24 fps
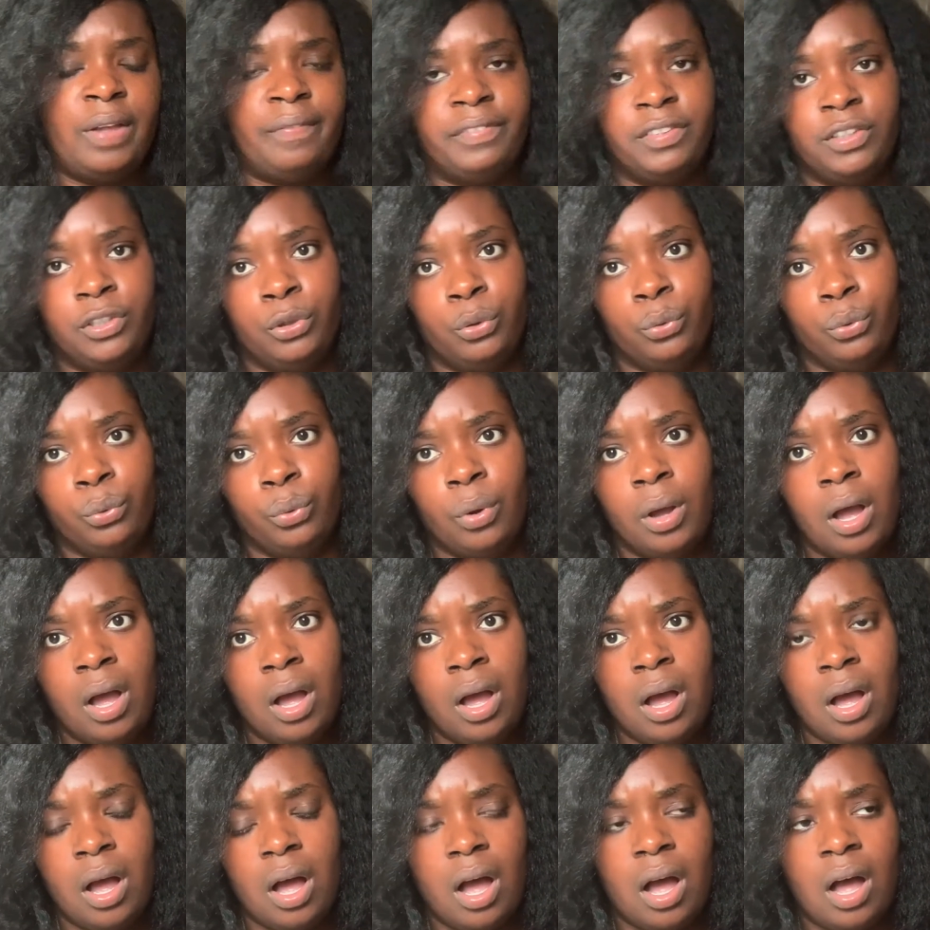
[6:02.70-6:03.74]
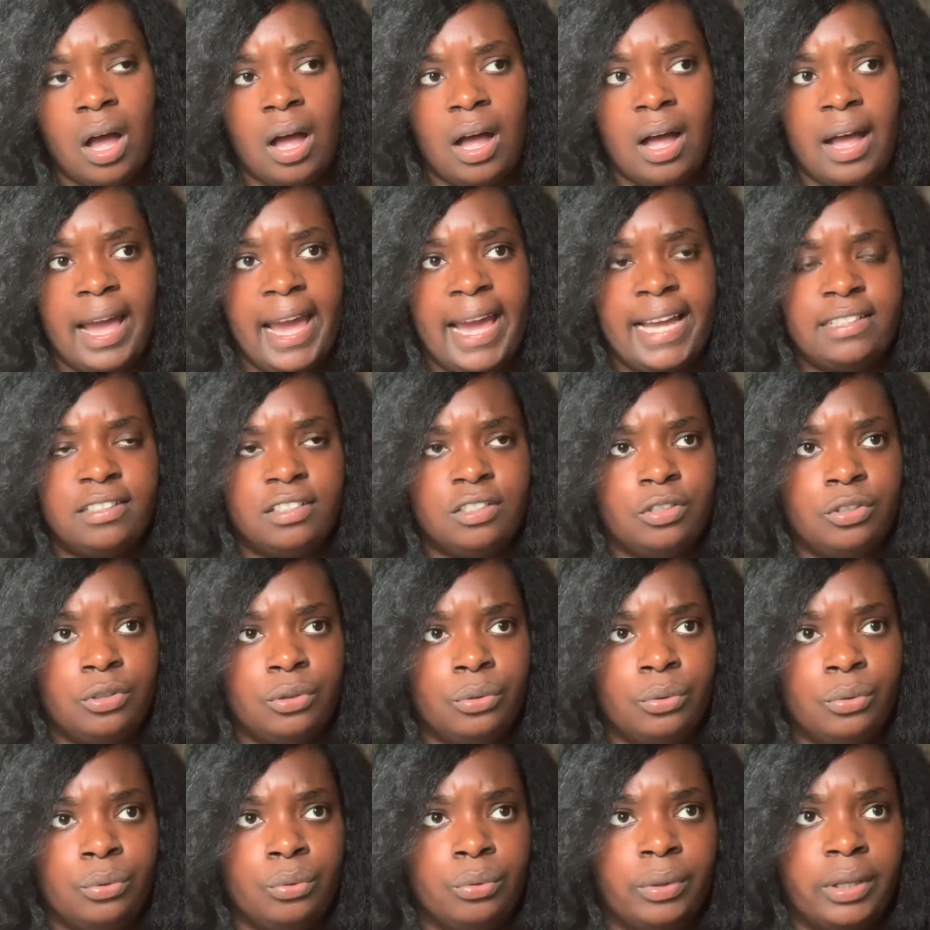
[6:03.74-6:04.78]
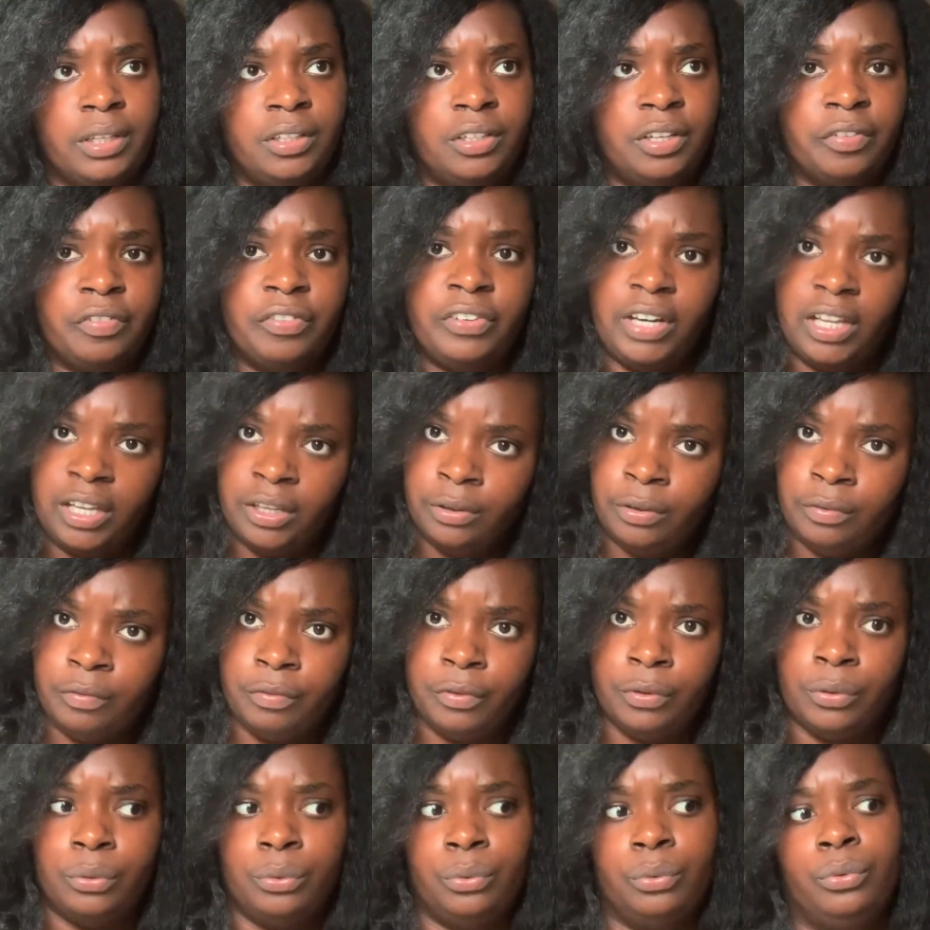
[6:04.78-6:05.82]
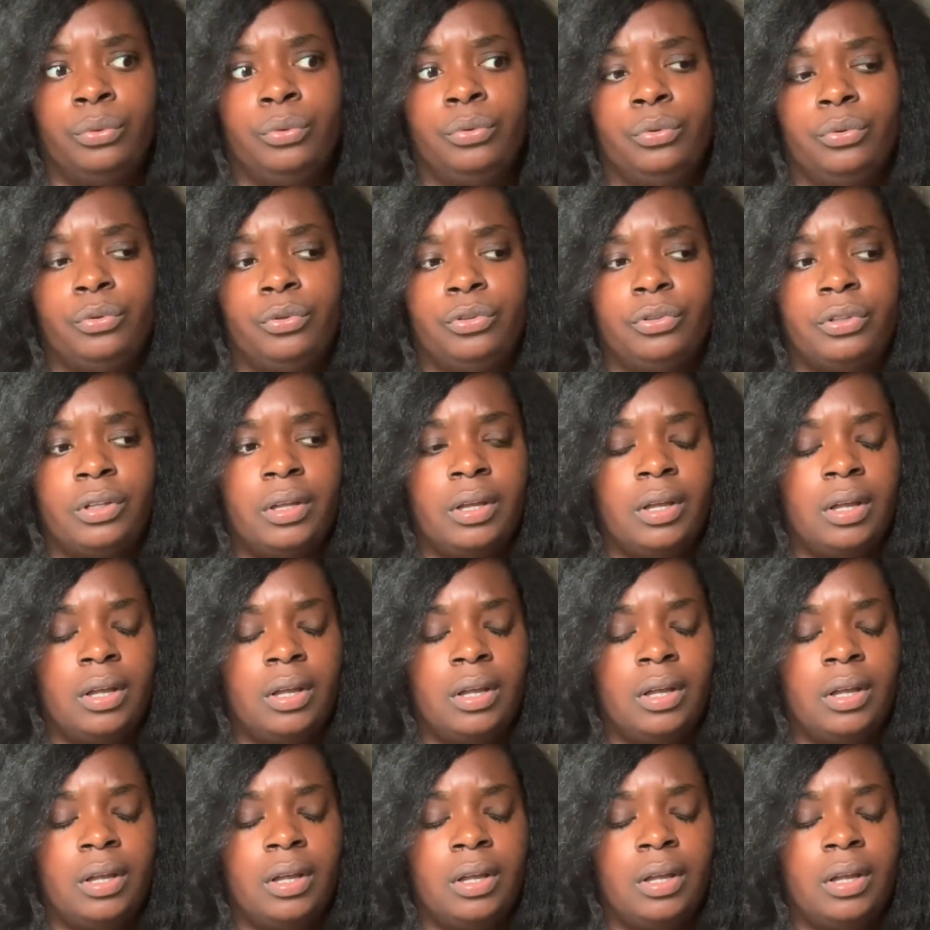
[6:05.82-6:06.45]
to do, had to do like different interviews.